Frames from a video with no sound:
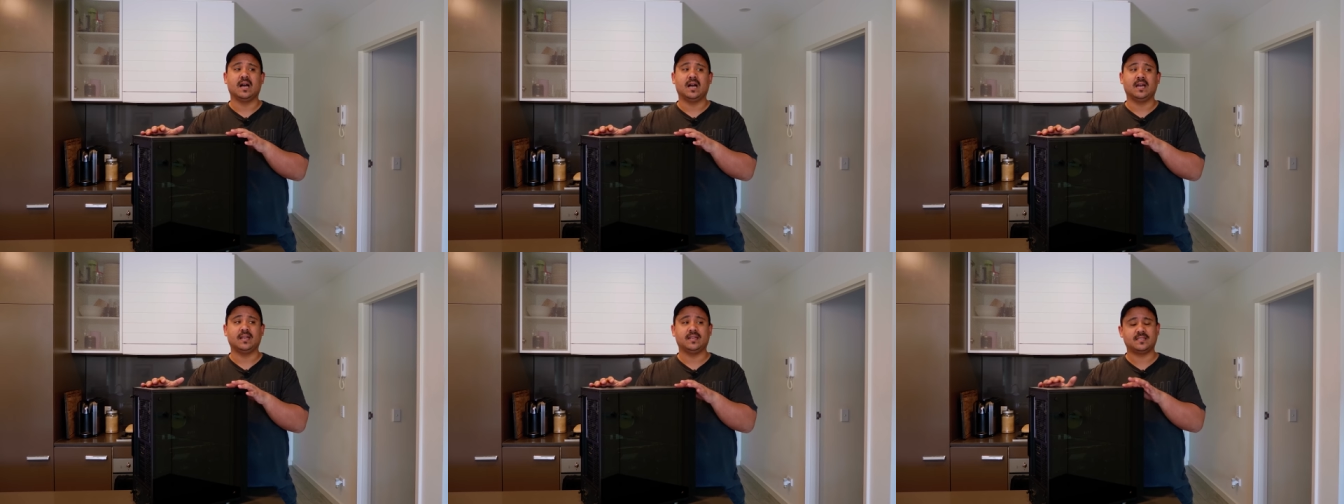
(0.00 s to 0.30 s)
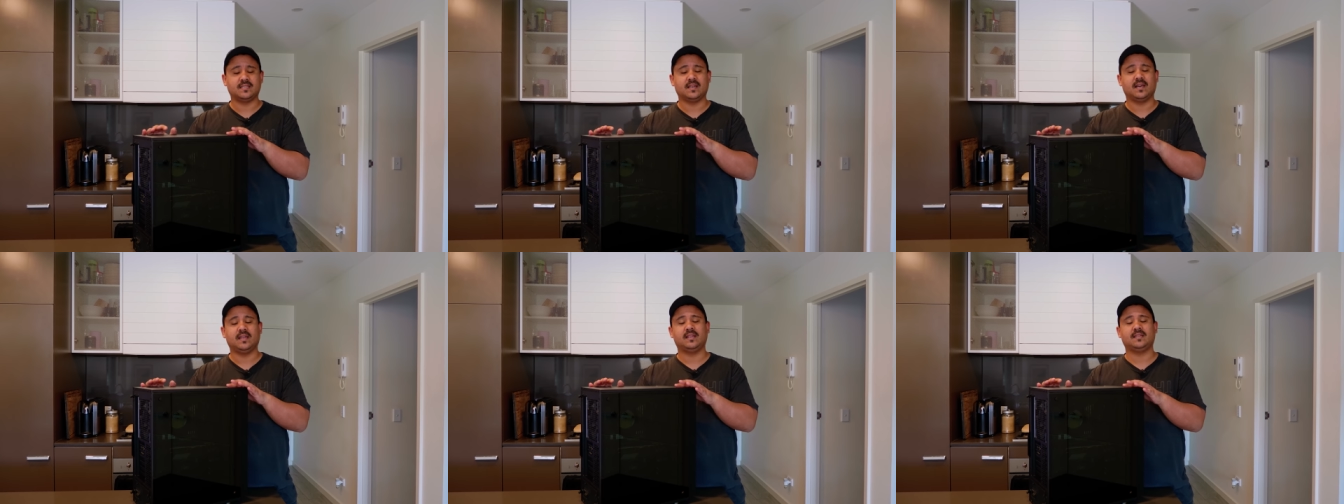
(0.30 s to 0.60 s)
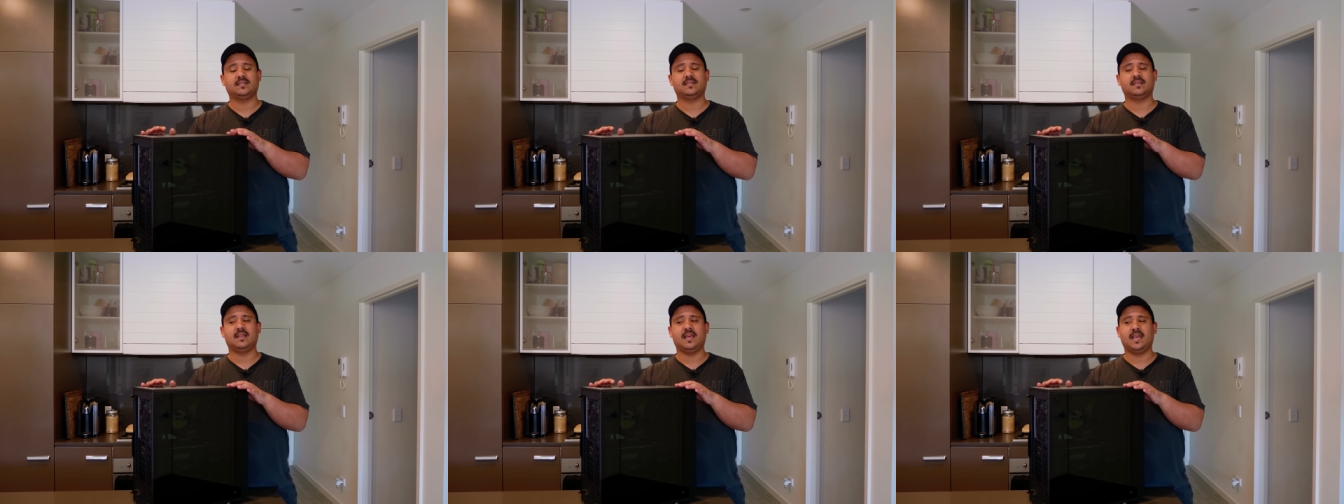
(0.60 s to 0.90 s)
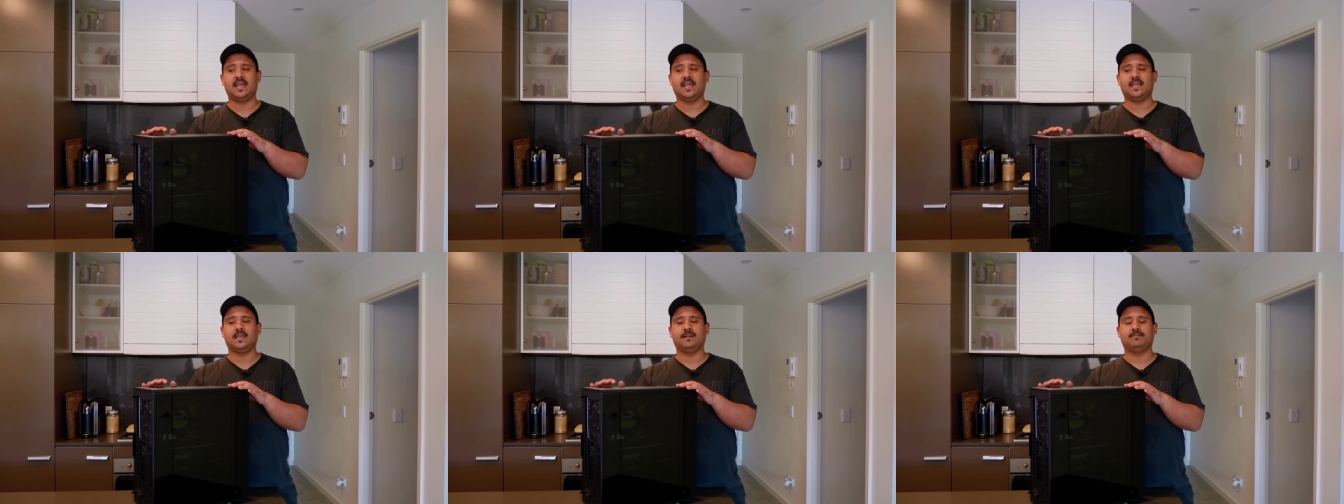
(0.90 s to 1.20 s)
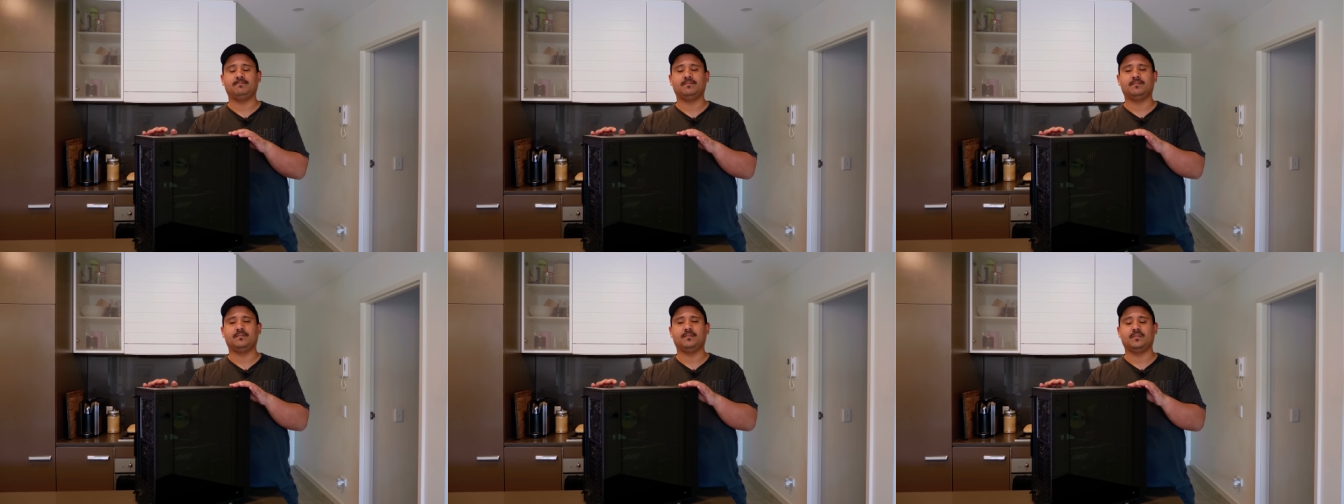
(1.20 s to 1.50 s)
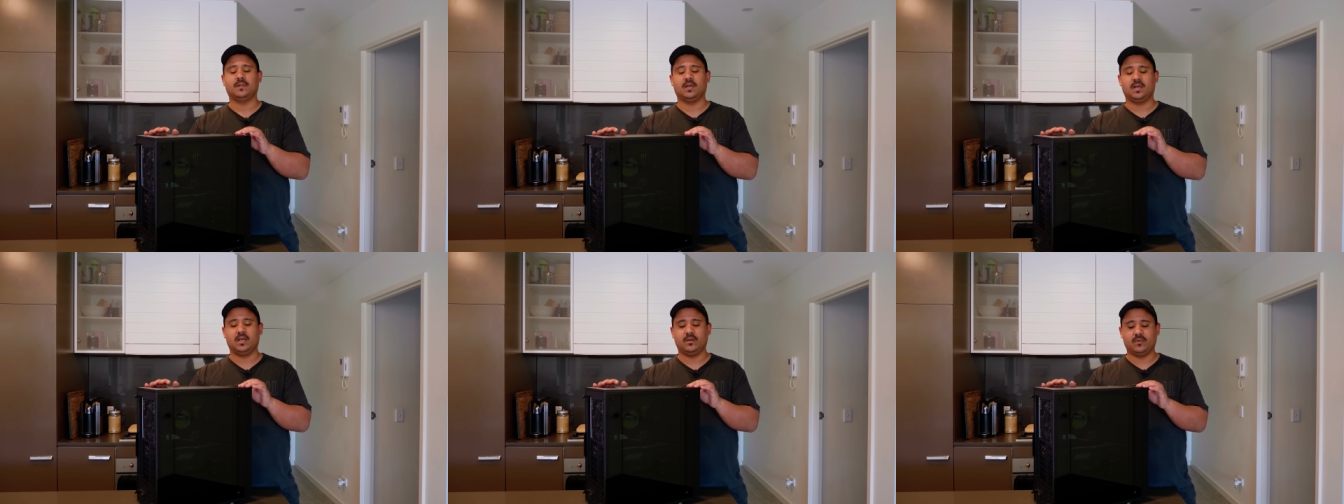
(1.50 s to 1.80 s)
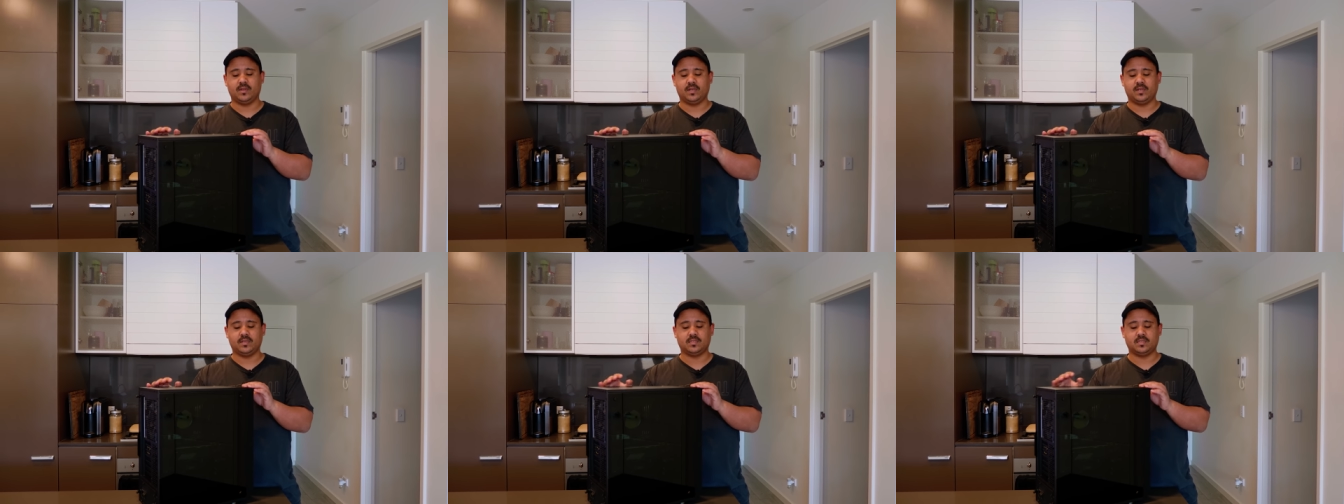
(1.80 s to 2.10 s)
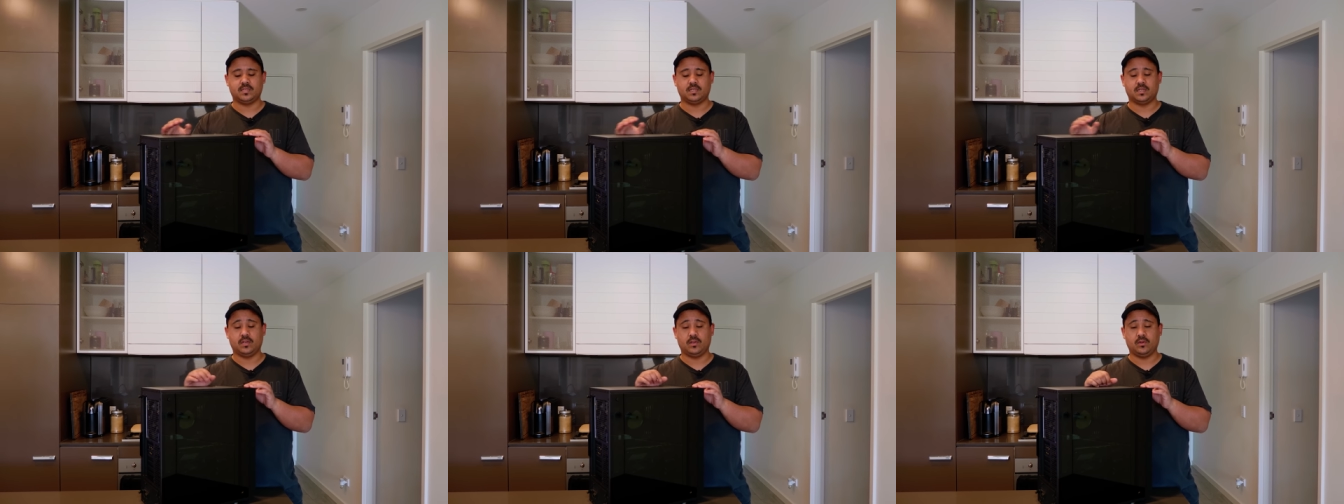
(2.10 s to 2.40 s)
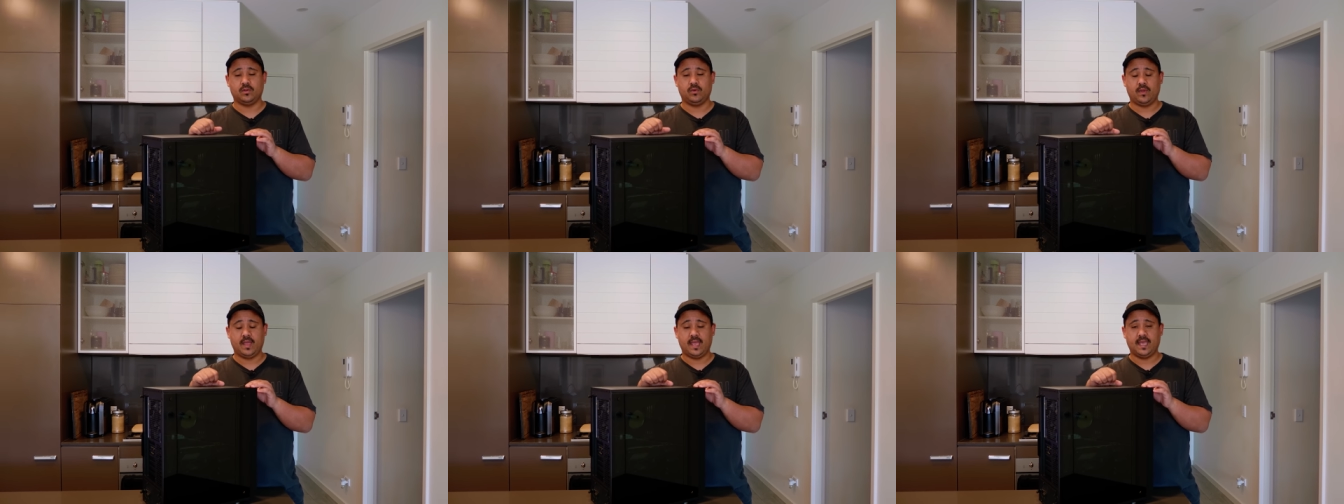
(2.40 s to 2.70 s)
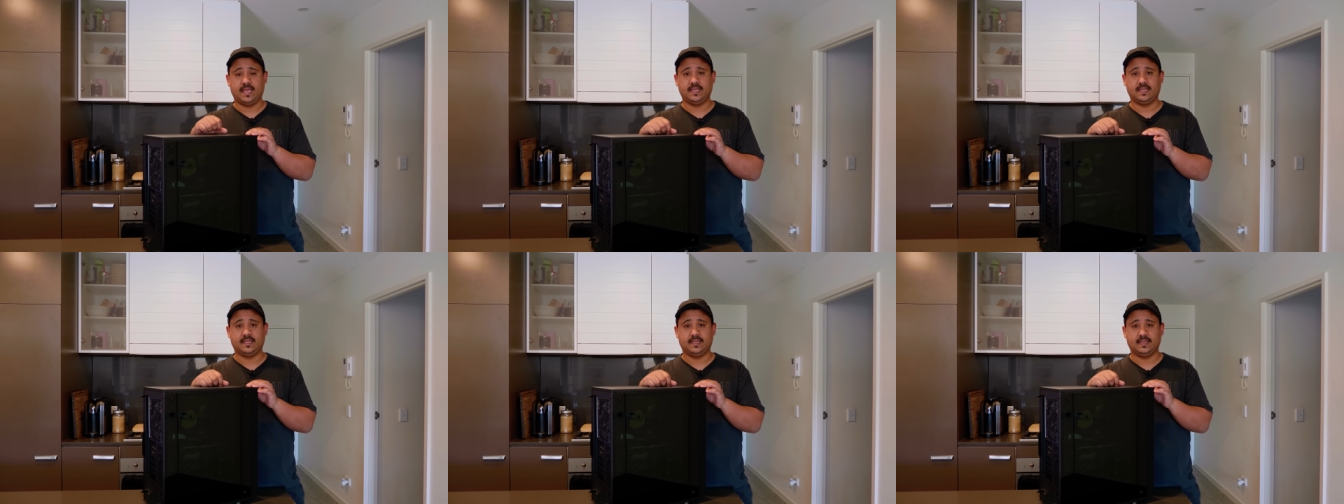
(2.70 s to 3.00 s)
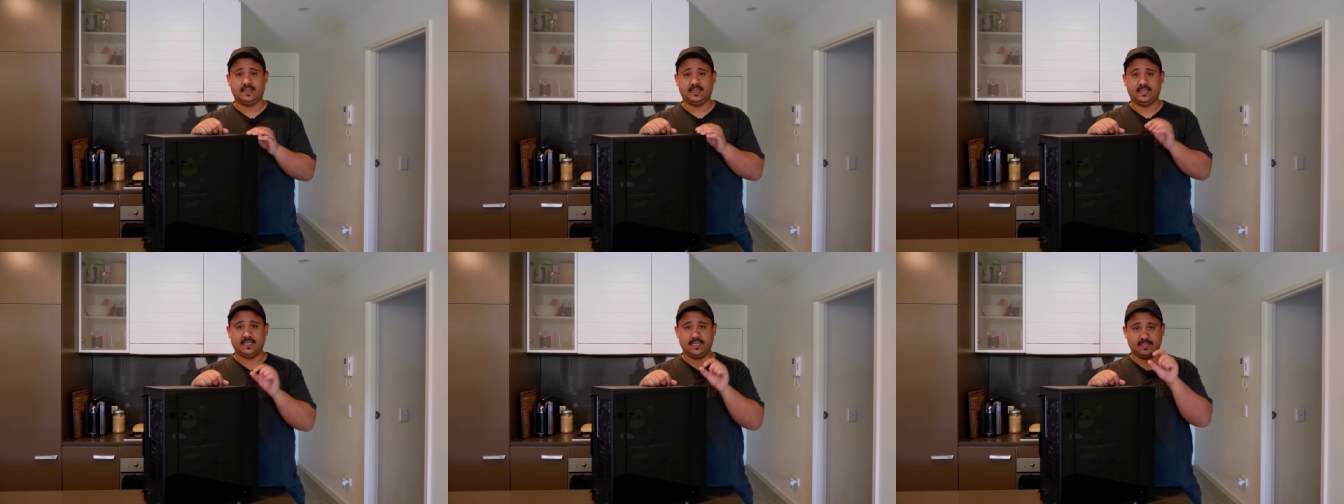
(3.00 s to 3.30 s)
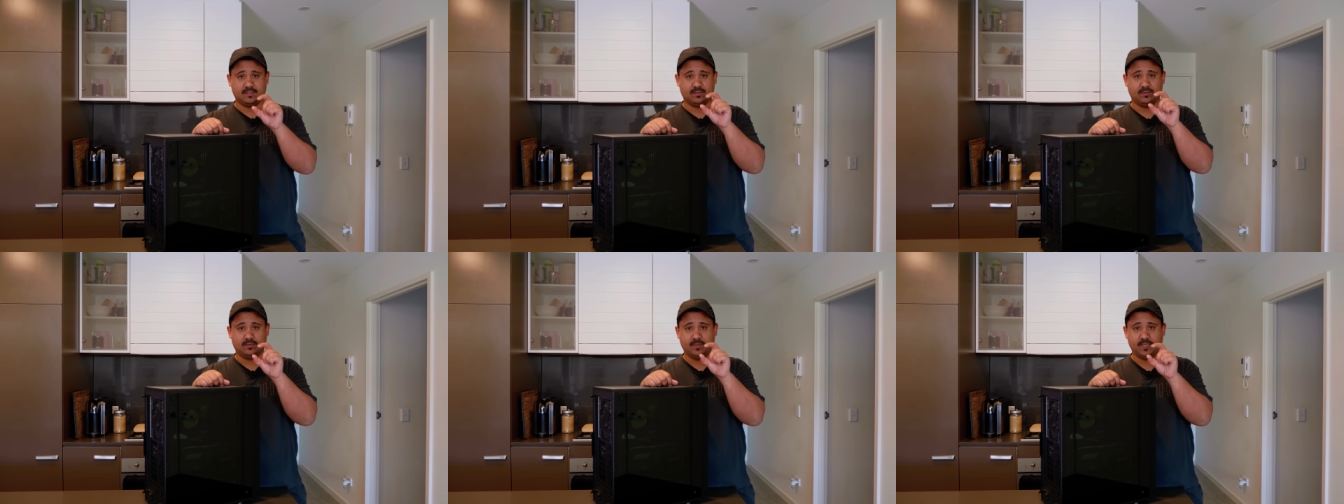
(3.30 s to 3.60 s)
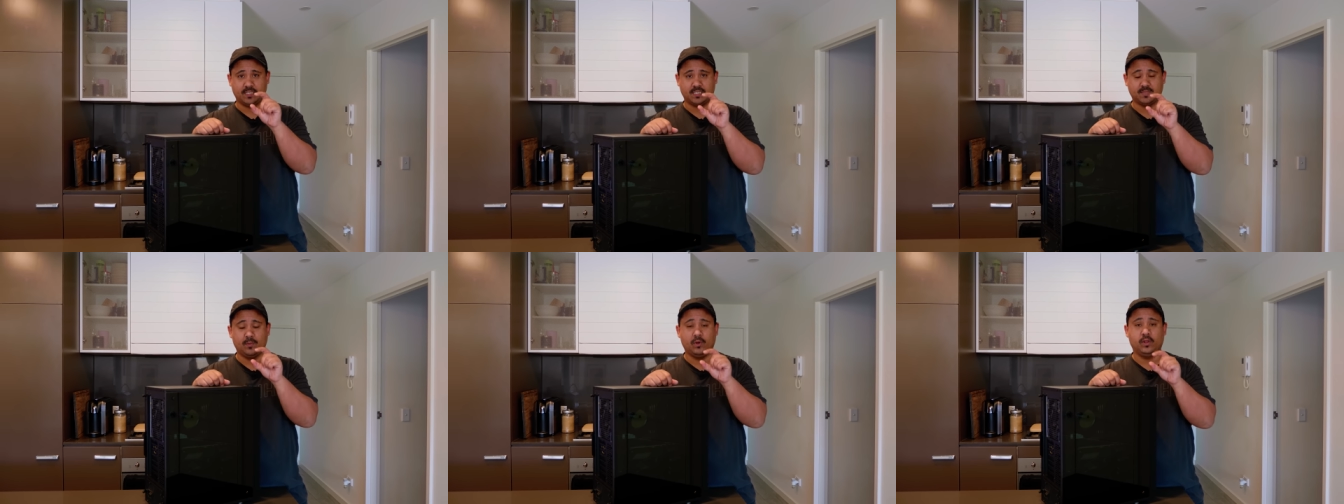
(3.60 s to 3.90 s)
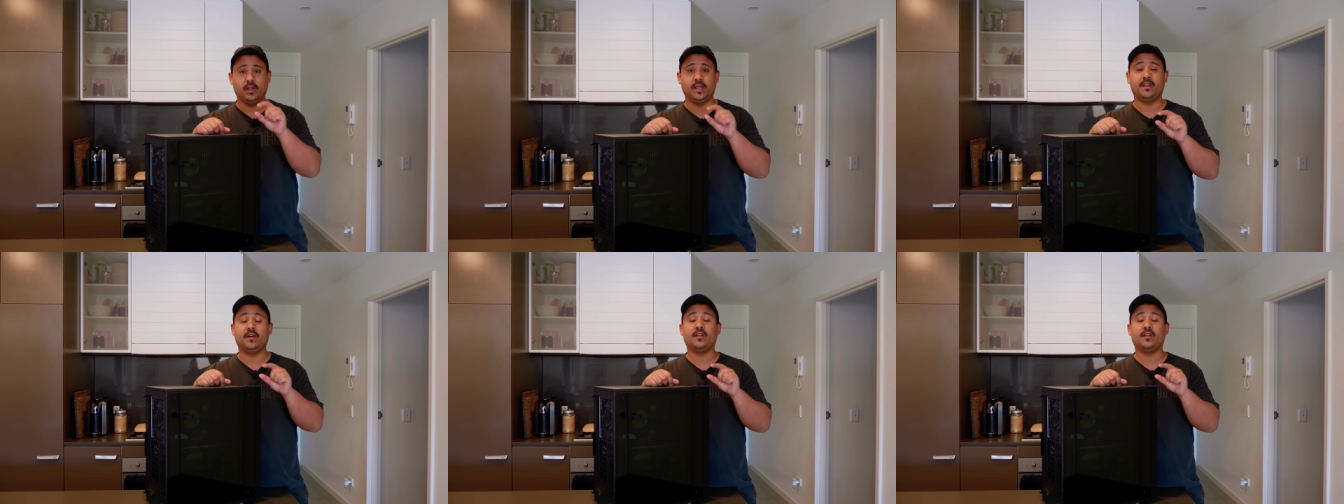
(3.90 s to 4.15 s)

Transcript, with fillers: I decided today I wanted to go a little bit smaller.